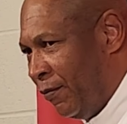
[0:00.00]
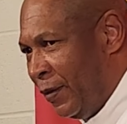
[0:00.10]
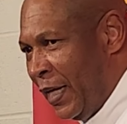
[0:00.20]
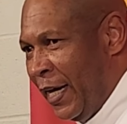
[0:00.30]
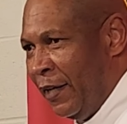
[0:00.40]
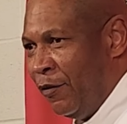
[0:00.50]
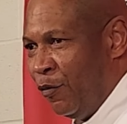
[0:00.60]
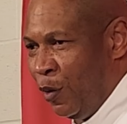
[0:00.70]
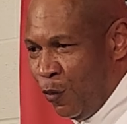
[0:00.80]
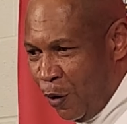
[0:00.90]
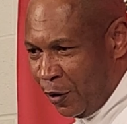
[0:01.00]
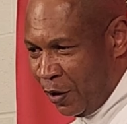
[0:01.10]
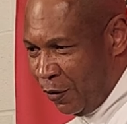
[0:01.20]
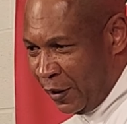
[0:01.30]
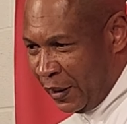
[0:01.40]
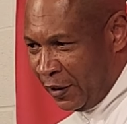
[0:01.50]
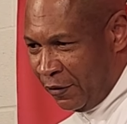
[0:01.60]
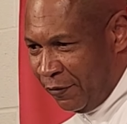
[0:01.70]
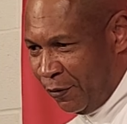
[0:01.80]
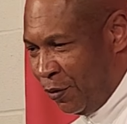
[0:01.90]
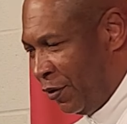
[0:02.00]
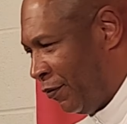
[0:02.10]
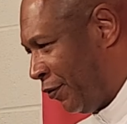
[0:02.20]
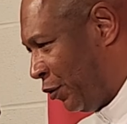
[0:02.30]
that we worked on this for a